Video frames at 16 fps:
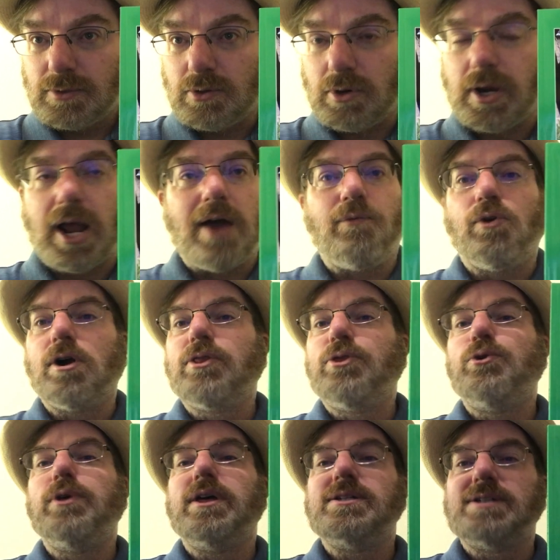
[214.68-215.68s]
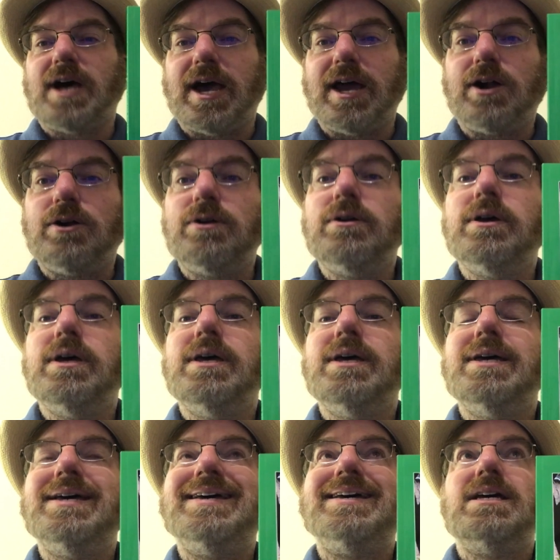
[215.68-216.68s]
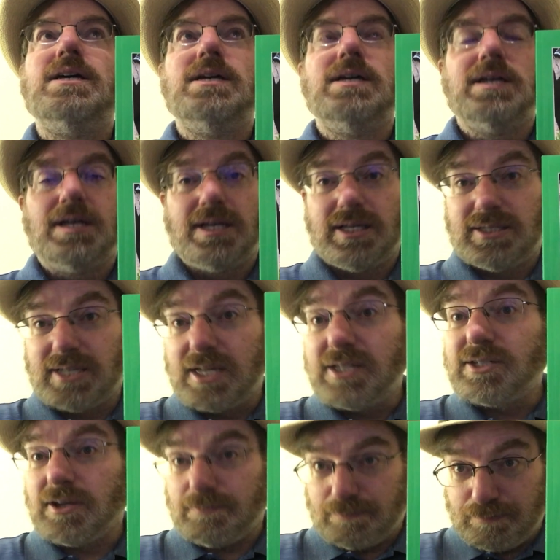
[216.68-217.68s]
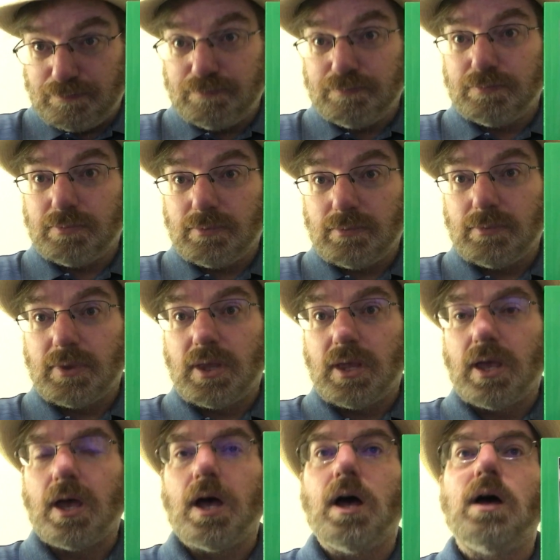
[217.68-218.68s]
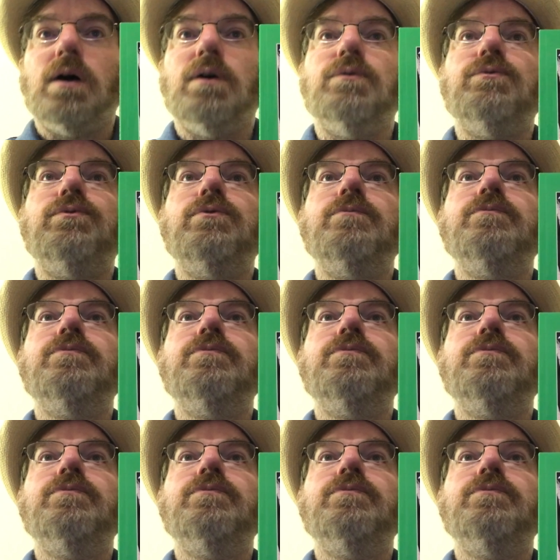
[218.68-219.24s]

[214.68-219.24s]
Right? I've worked through the entire system from